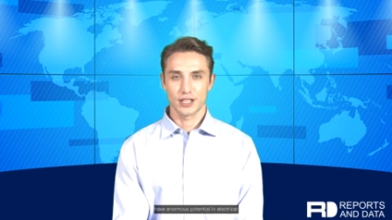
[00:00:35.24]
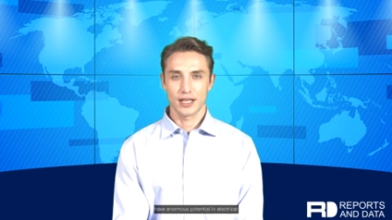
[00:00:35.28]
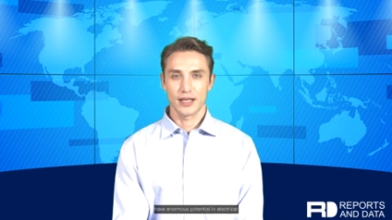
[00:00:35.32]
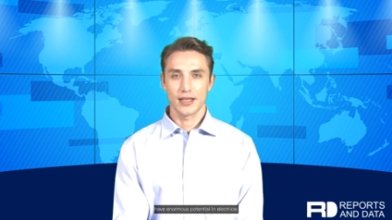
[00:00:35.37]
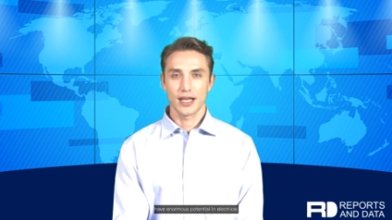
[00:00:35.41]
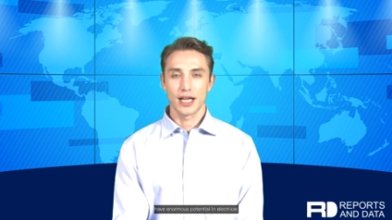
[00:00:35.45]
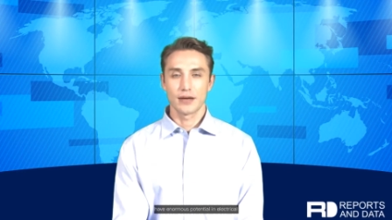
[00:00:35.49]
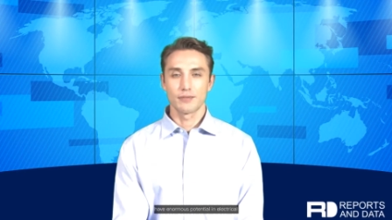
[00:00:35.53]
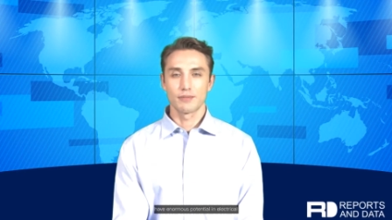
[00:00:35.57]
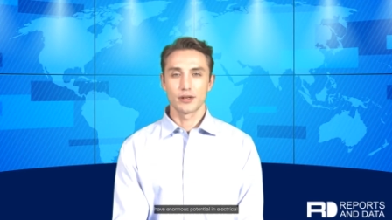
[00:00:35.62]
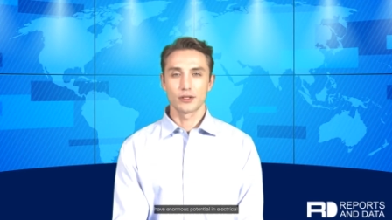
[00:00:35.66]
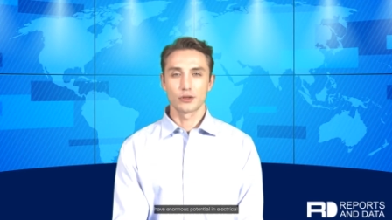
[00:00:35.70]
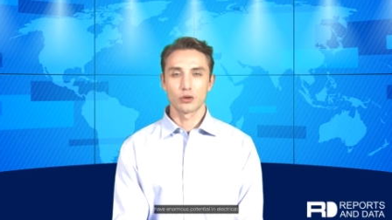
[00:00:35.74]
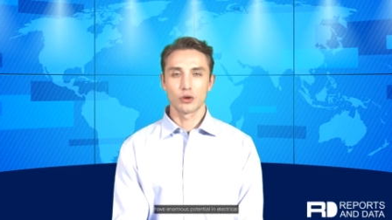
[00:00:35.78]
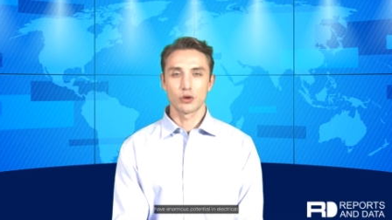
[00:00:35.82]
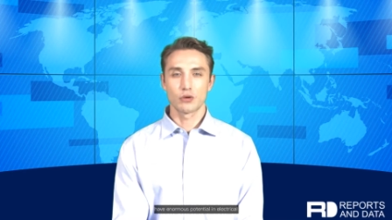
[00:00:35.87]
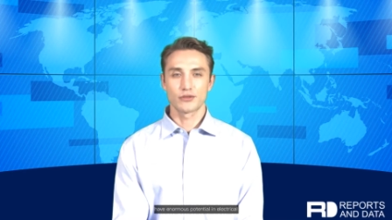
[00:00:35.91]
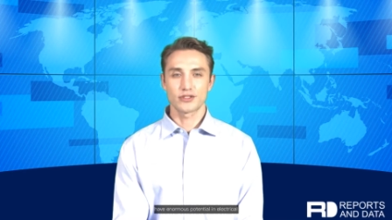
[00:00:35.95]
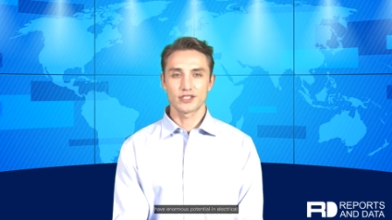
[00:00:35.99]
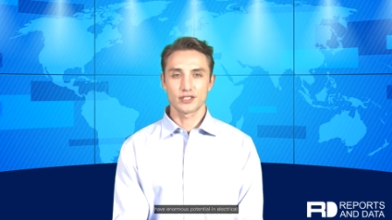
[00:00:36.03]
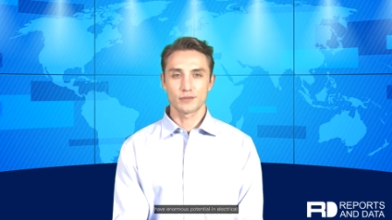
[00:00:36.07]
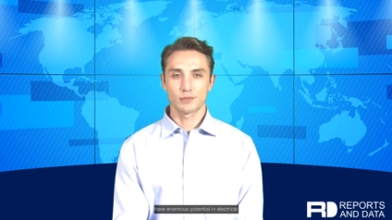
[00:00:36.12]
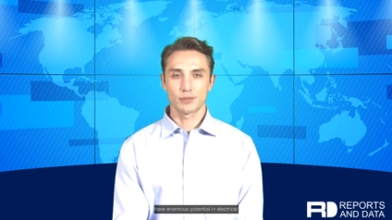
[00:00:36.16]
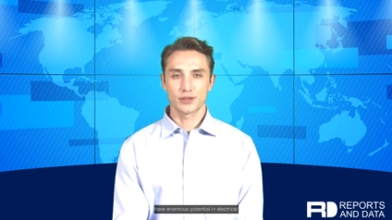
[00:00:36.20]
and have
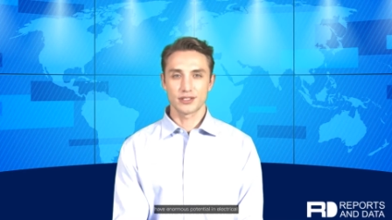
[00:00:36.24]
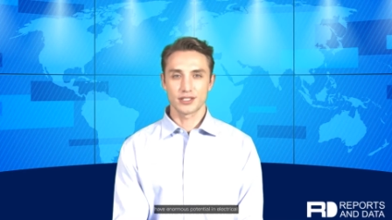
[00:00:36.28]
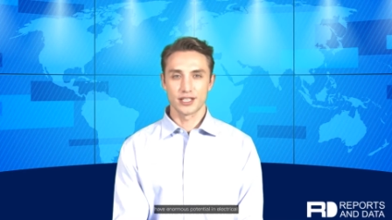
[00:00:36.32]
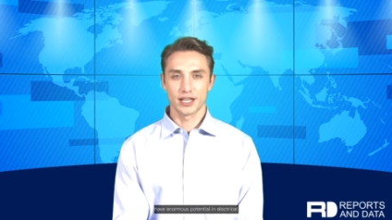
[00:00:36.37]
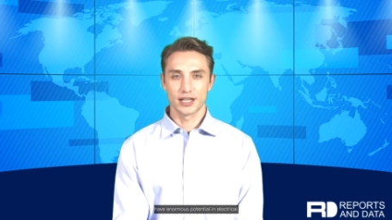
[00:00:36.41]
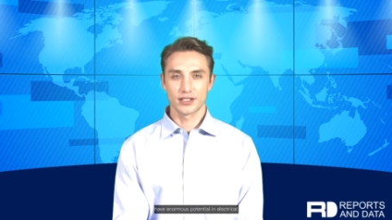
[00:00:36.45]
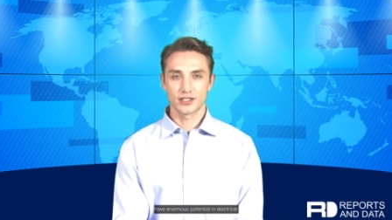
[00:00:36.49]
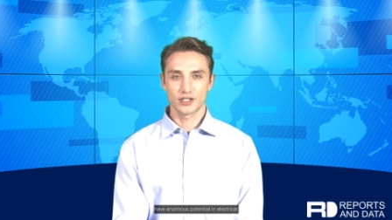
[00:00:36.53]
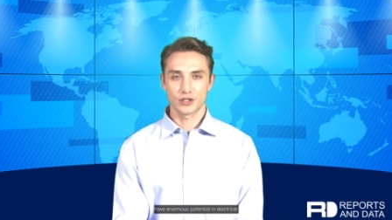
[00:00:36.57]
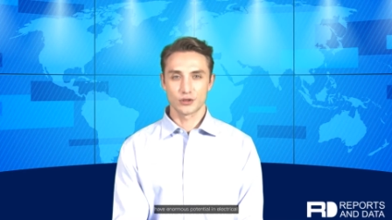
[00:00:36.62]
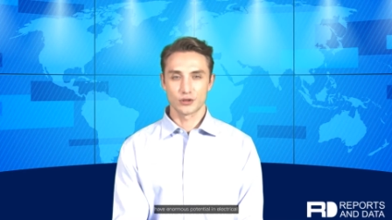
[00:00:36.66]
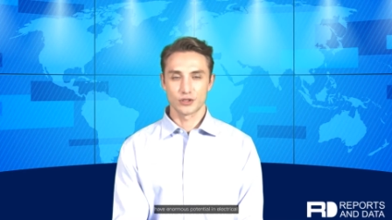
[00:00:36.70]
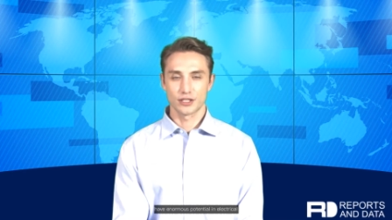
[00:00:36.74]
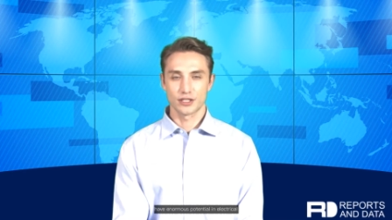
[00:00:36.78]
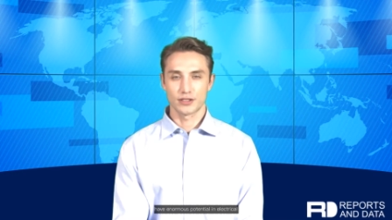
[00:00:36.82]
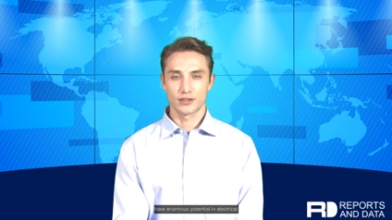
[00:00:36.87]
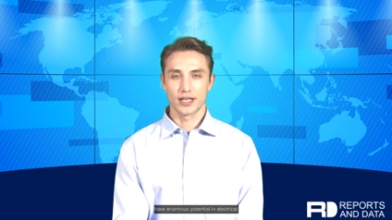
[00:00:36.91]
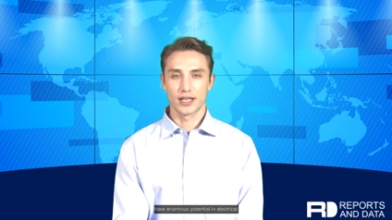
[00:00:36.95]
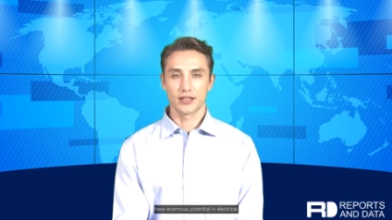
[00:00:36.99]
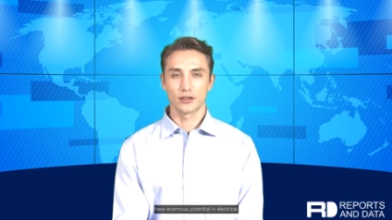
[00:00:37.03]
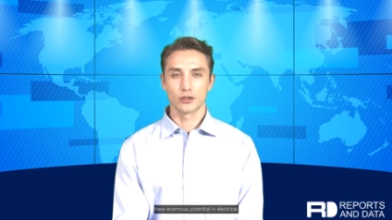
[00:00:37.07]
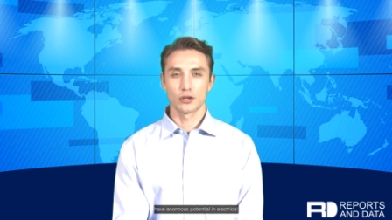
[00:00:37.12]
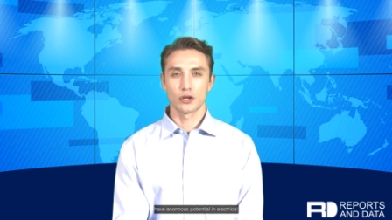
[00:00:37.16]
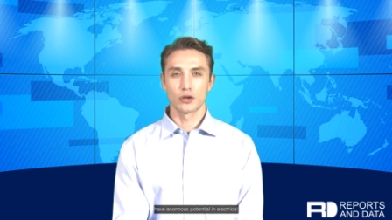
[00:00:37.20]
enormous potential in
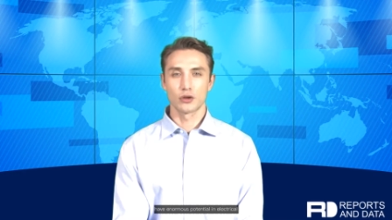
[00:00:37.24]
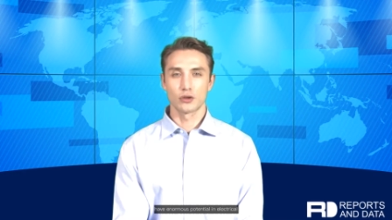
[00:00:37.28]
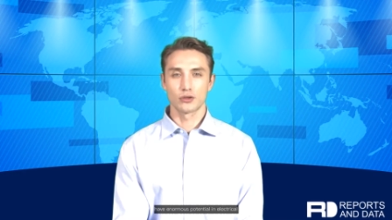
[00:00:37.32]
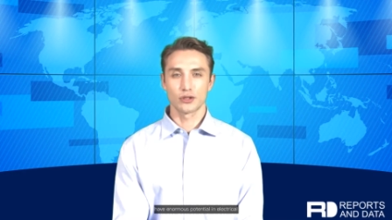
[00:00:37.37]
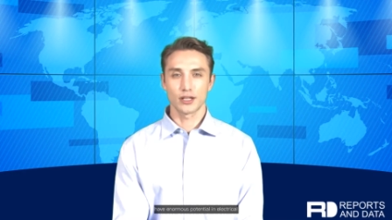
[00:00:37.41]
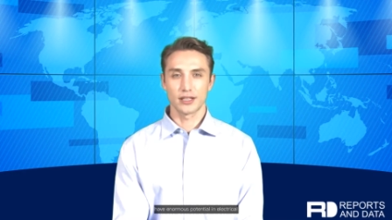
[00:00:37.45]
electrical